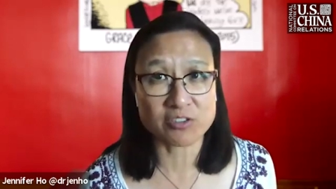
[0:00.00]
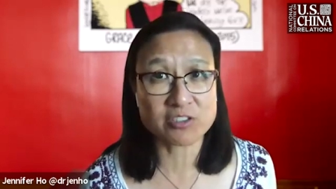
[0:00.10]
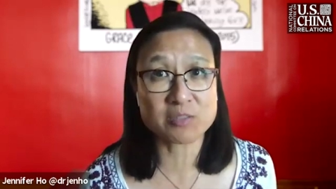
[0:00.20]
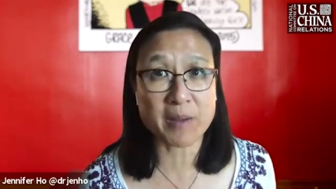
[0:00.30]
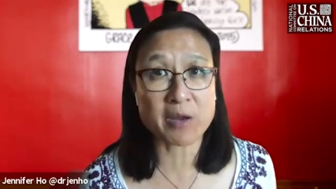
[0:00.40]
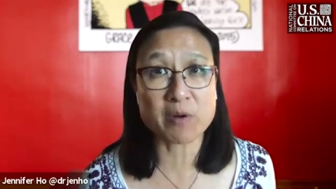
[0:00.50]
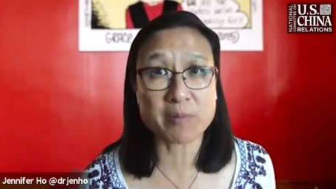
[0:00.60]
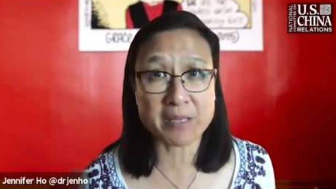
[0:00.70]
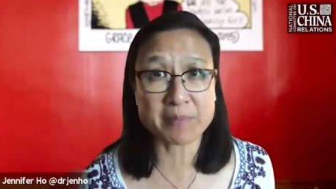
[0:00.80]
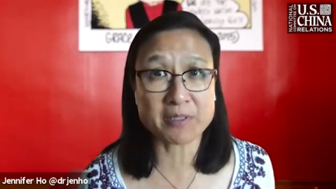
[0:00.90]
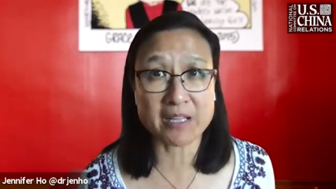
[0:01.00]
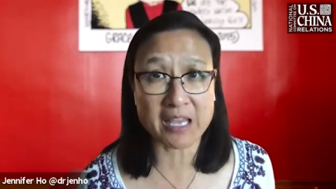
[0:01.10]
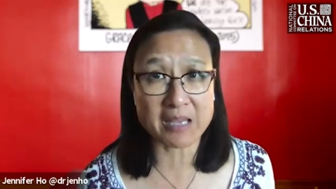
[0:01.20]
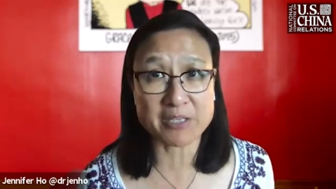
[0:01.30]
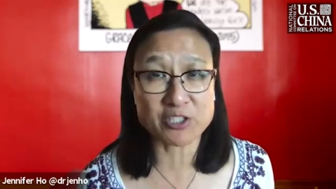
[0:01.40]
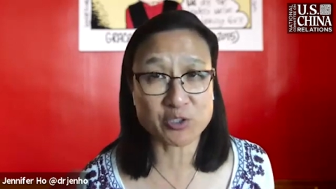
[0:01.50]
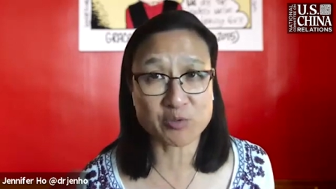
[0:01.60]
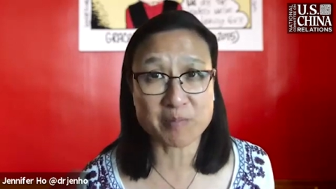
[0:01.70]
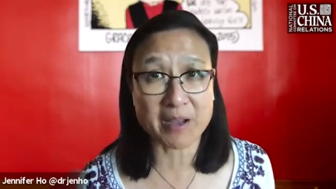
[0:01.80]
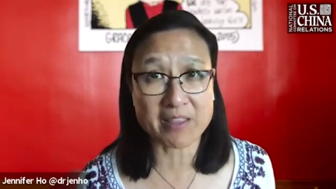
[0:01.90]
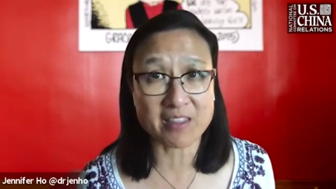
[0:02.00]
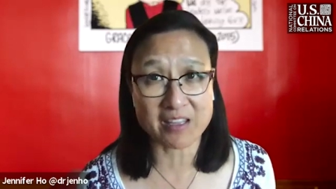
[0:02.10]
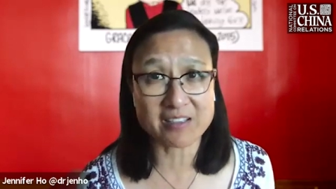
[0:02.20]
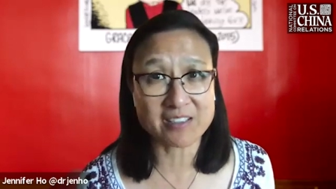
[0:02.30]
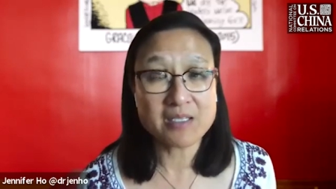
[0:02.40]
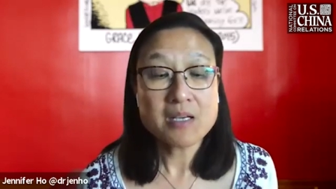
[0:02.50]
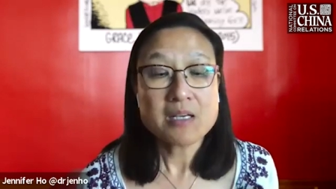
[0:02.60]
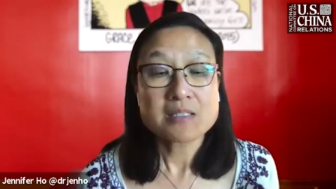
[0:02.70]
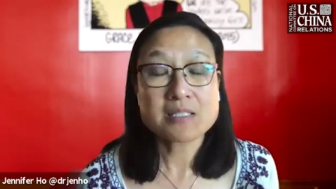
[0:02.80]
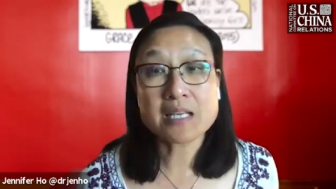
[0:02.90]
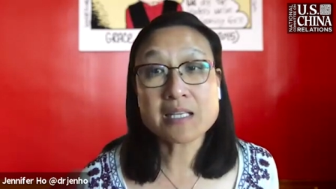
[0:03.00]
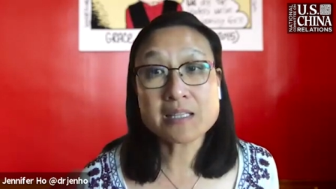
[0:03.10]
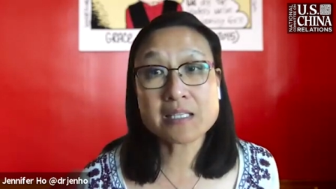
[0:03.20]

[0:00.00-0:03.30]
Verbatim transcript: despite what people like Amy Chua might think. The second